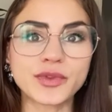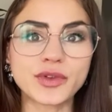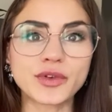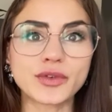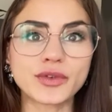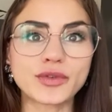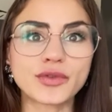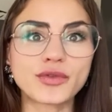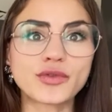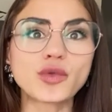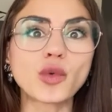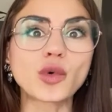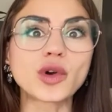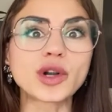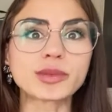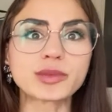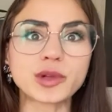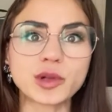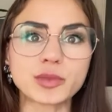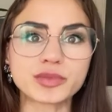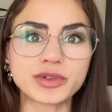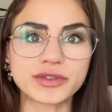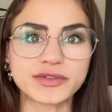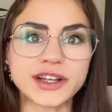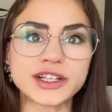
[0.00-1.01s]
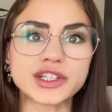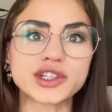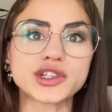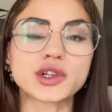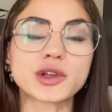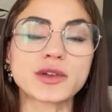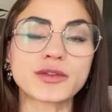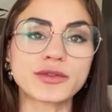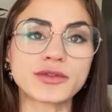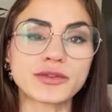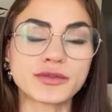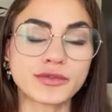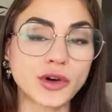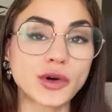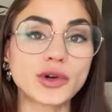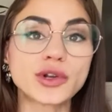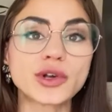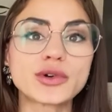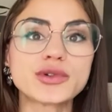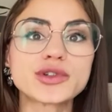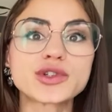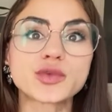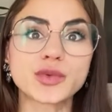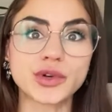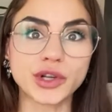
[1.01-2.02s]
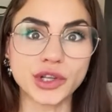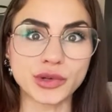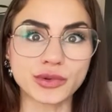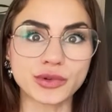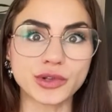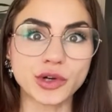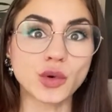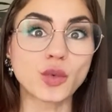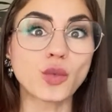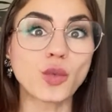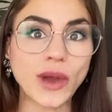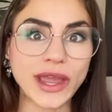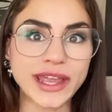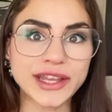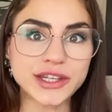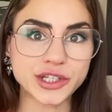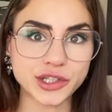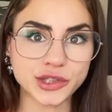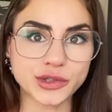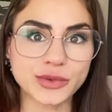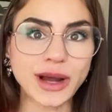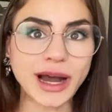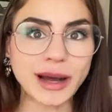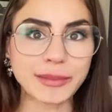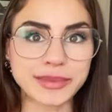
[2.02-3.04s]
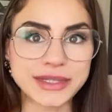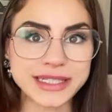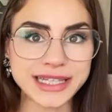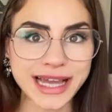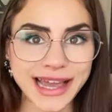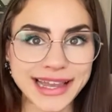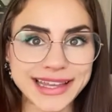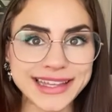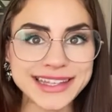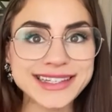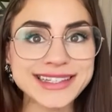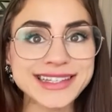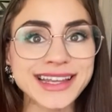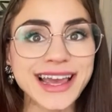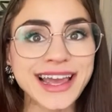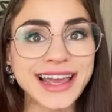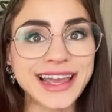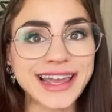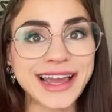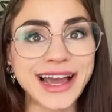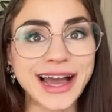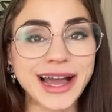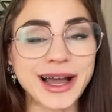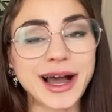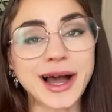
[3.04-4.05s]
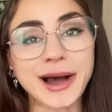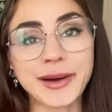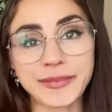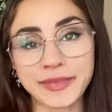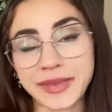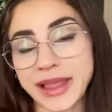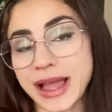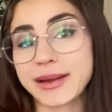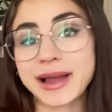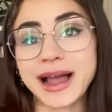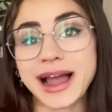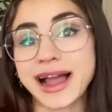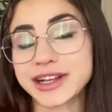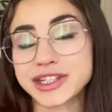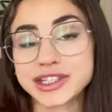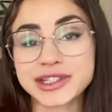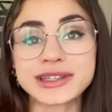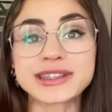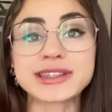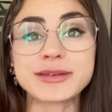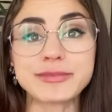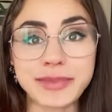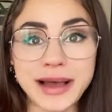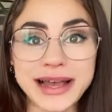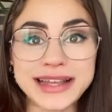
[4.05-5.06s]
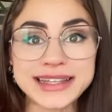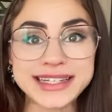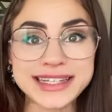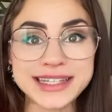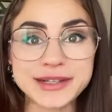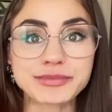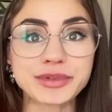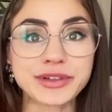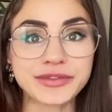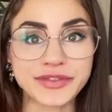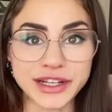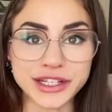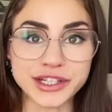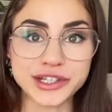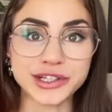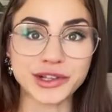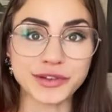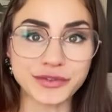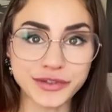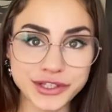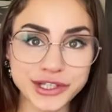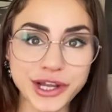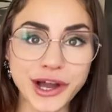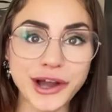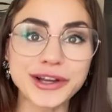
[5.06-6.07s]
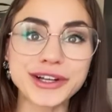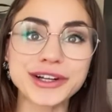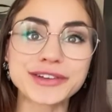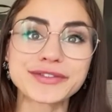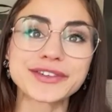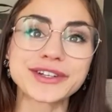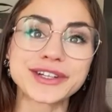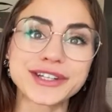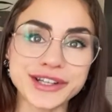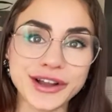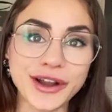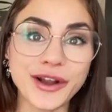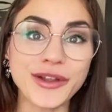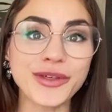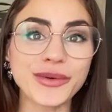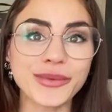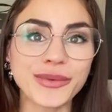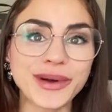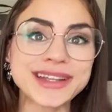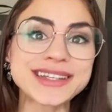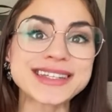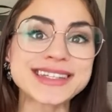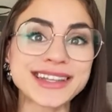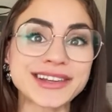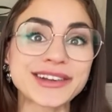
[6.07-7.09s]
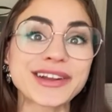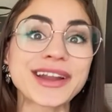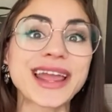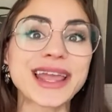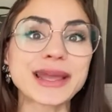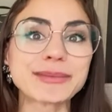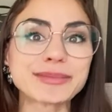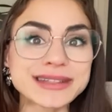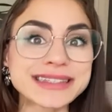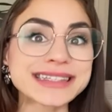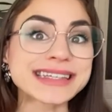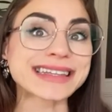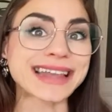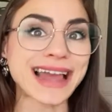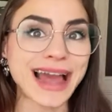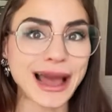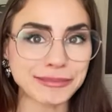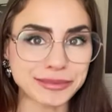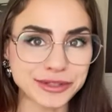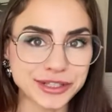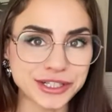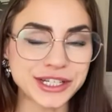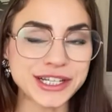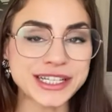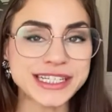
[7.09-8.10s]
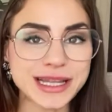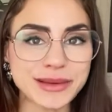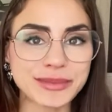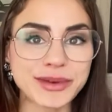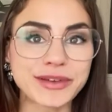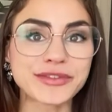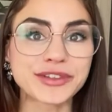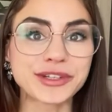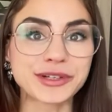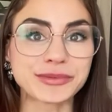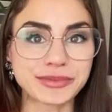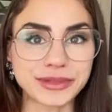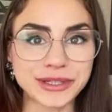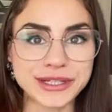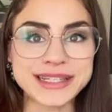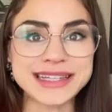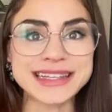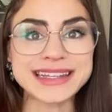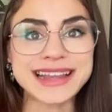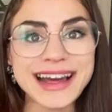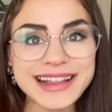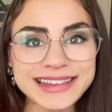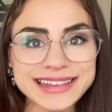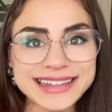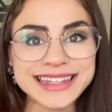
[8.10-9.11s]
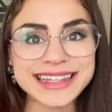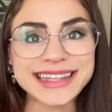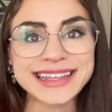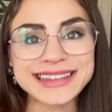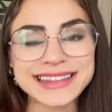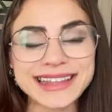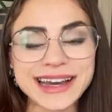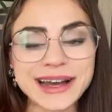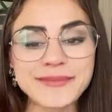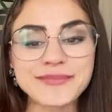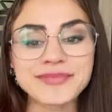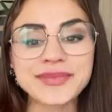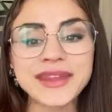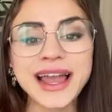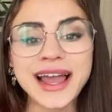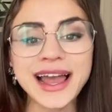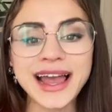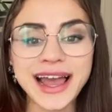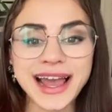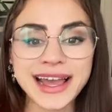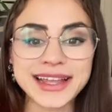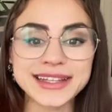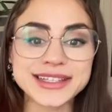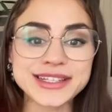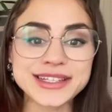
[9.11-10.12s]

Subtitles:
formal professional photos where you look way too uptight. Actually, the best professional photographers are the ones that are able to capture some of your personality in them. And